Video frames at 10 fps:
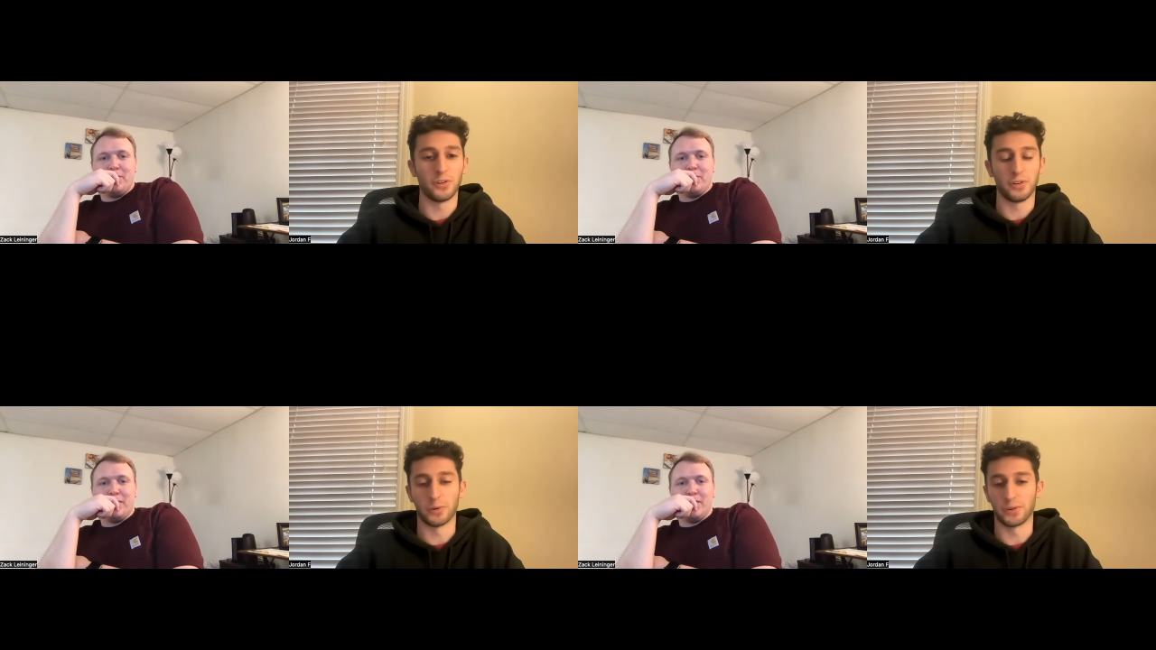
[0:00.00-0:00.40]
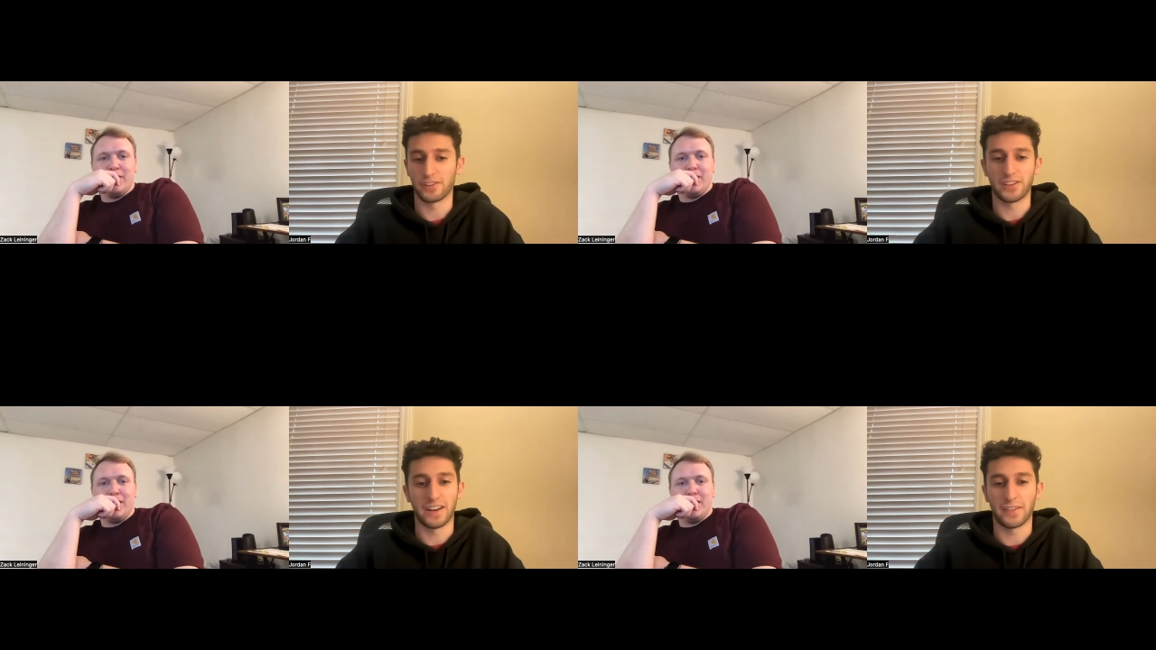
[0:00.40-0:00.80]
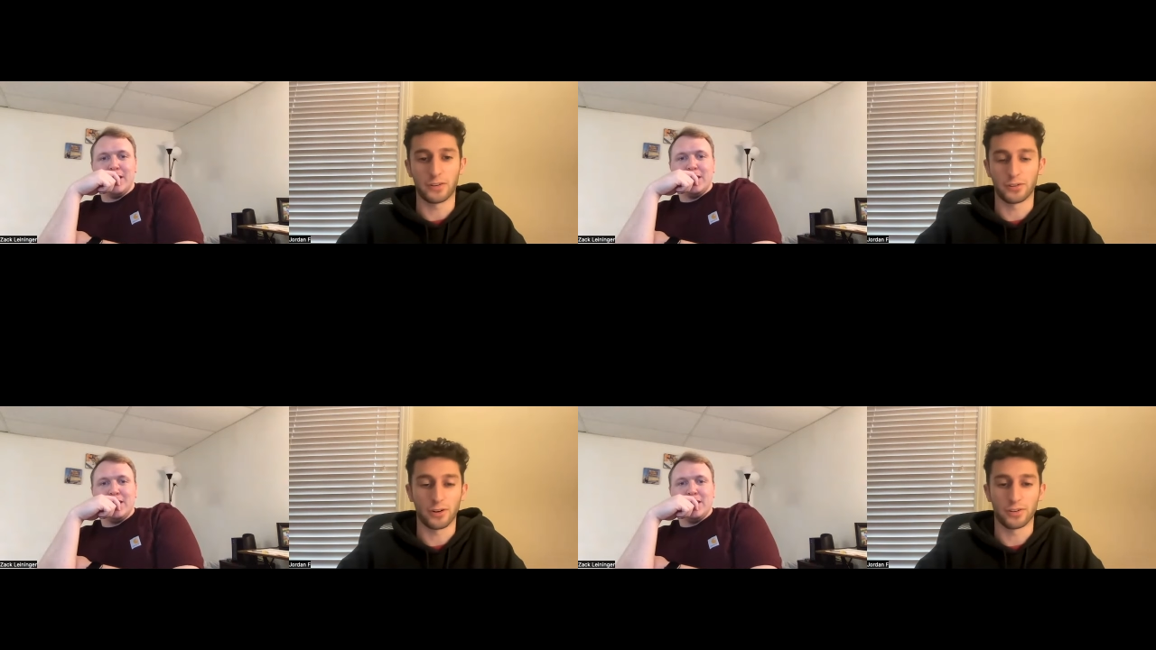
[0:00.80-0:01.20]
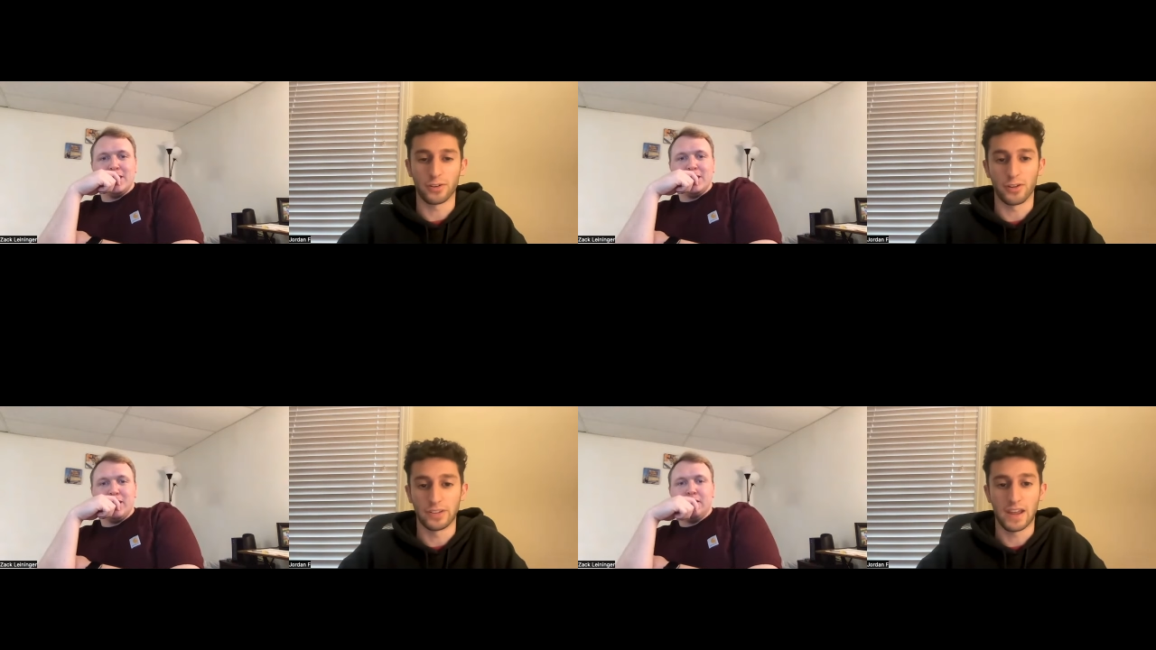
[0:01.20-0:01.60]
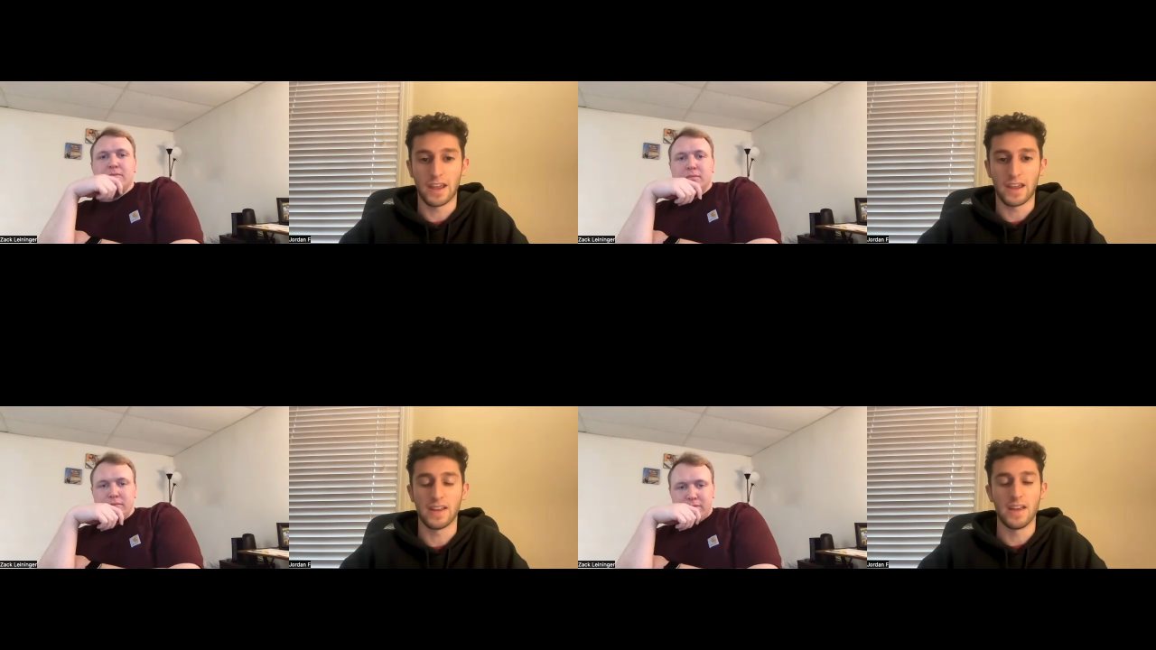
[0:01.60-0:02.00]
Speaker 1: you were sitting at the charts all
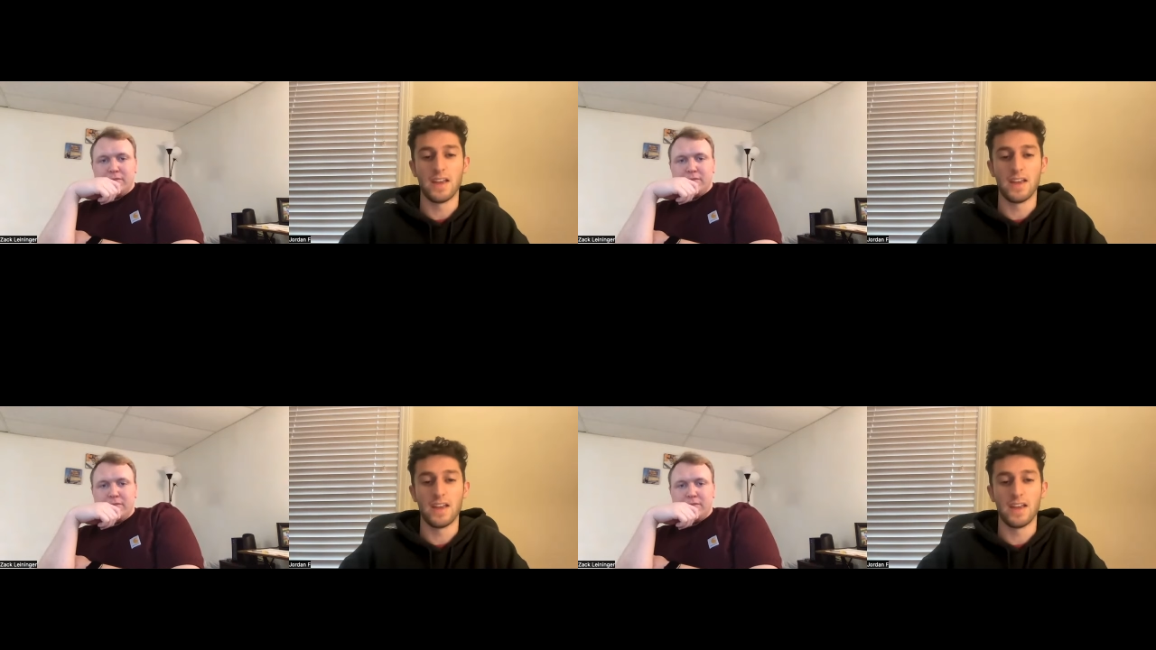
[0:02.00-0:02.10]
day.